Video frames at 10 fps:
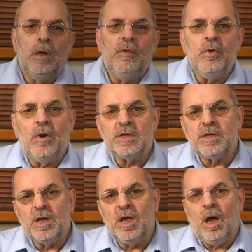If you
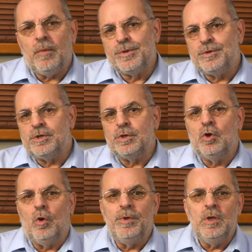ask a carpenter to
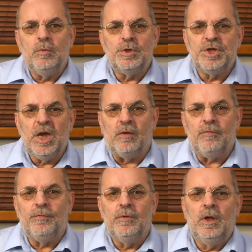copy you a
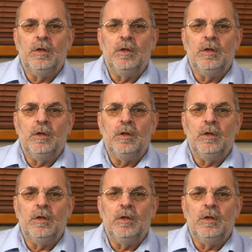shelf,